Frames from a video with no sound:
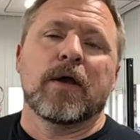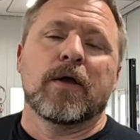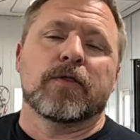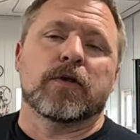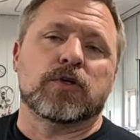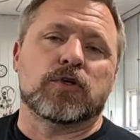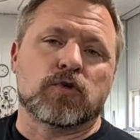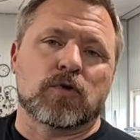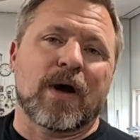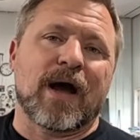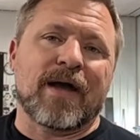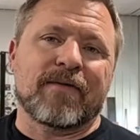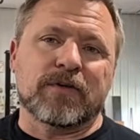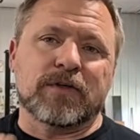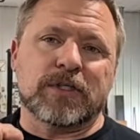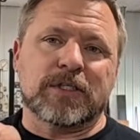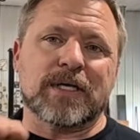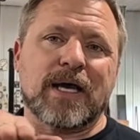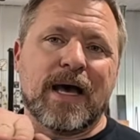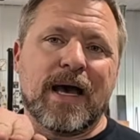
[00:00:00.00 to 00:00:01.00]
the
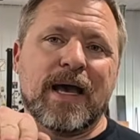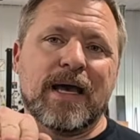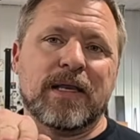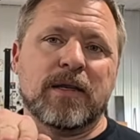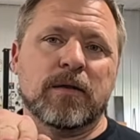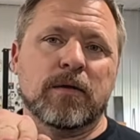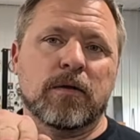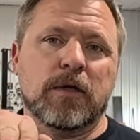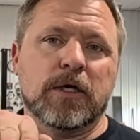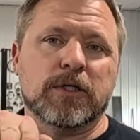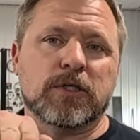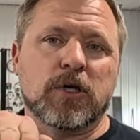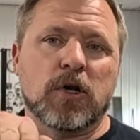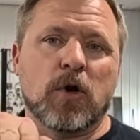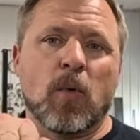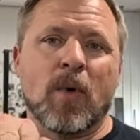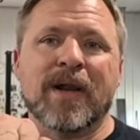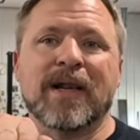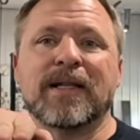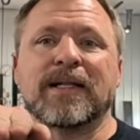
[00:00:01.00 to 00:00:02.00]
driver's side is
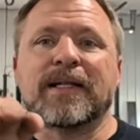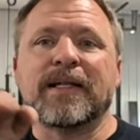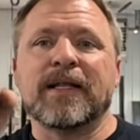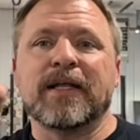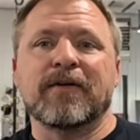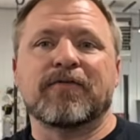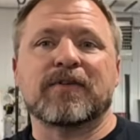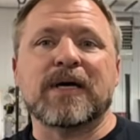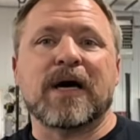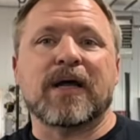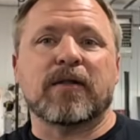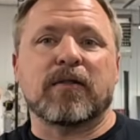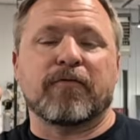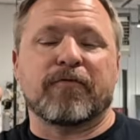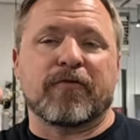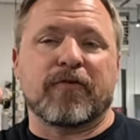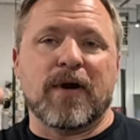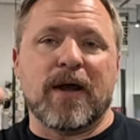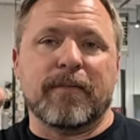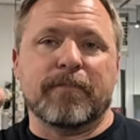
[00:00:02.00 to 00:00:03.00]
gonna wanna lift out of the
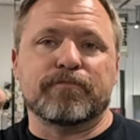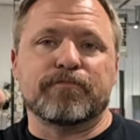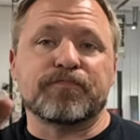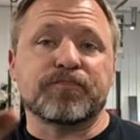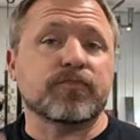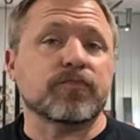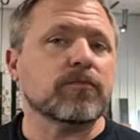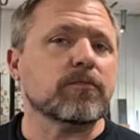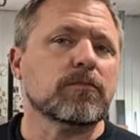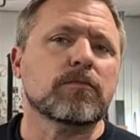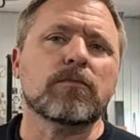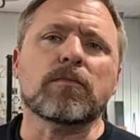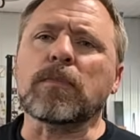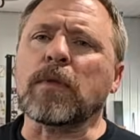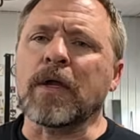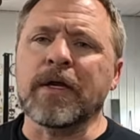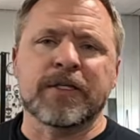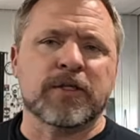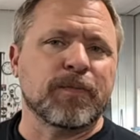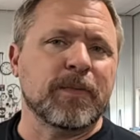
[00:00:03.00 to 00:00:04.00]
frame.
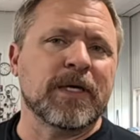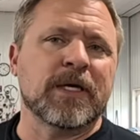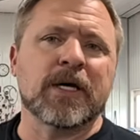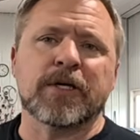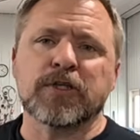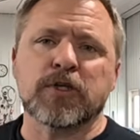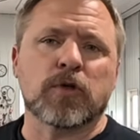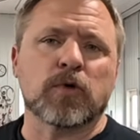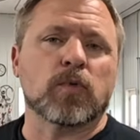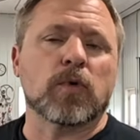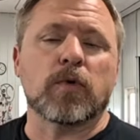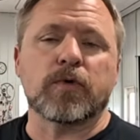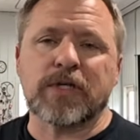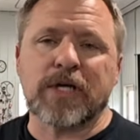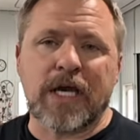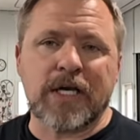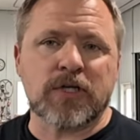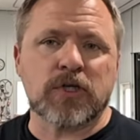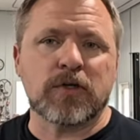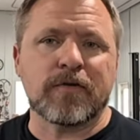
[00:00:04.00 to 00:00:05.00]
It's because of the
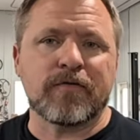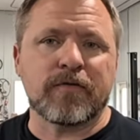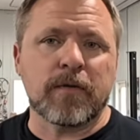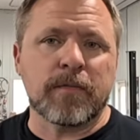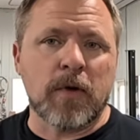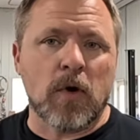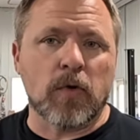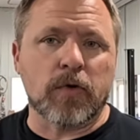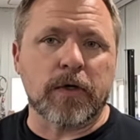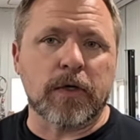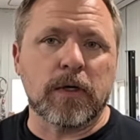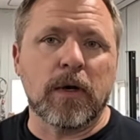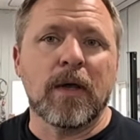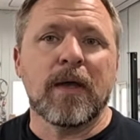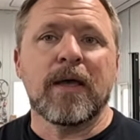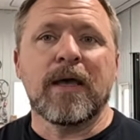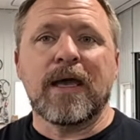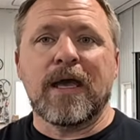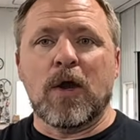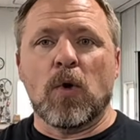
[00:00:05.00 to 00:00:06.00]
rotation of the motor,
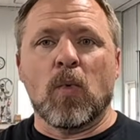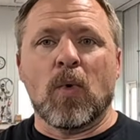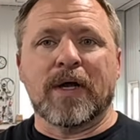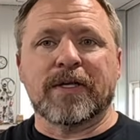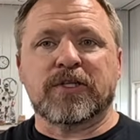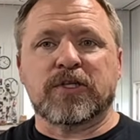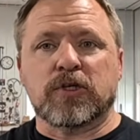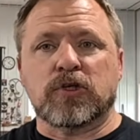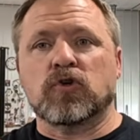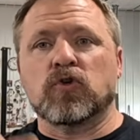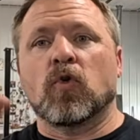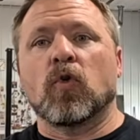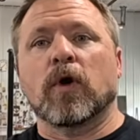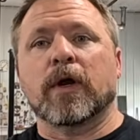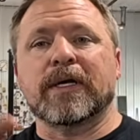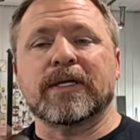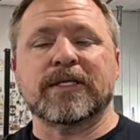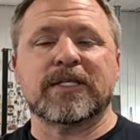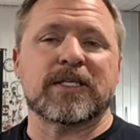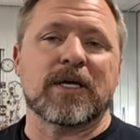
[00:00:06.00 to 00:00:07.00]
it wants to
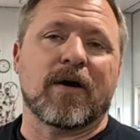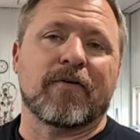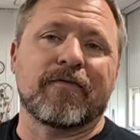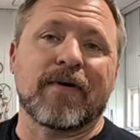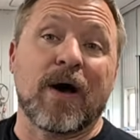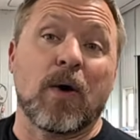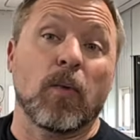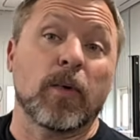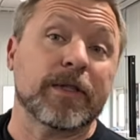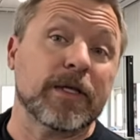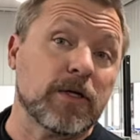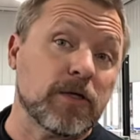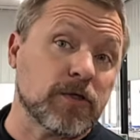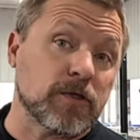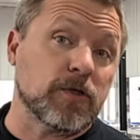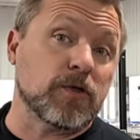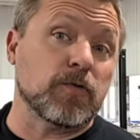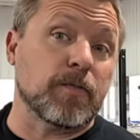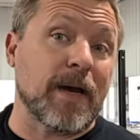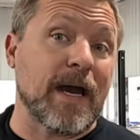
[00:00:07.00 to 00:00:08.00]
torque itself out. What they used
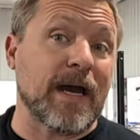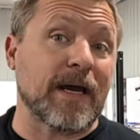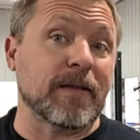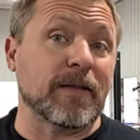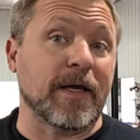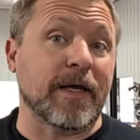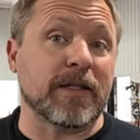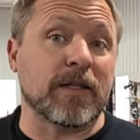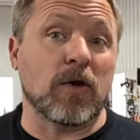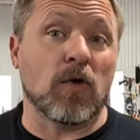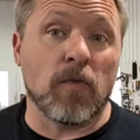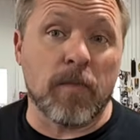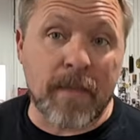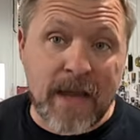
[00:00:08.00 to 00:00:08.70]
to do back in like the old